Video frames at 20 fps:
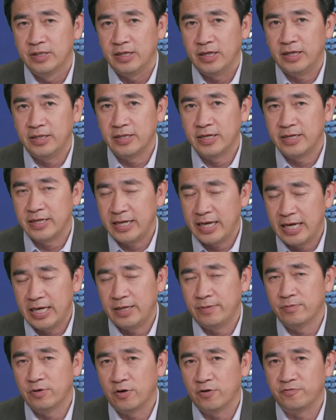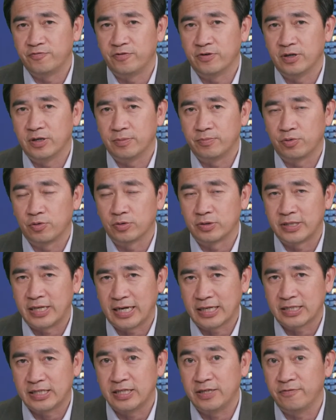in the name of
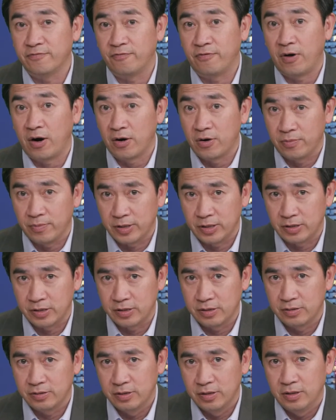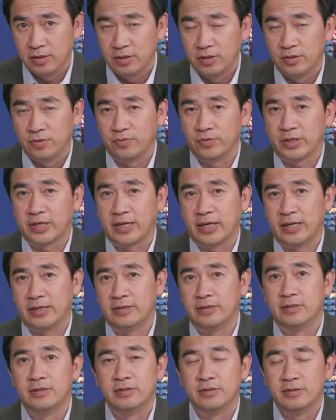protecting environment, we
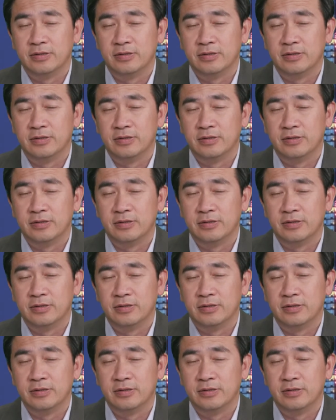can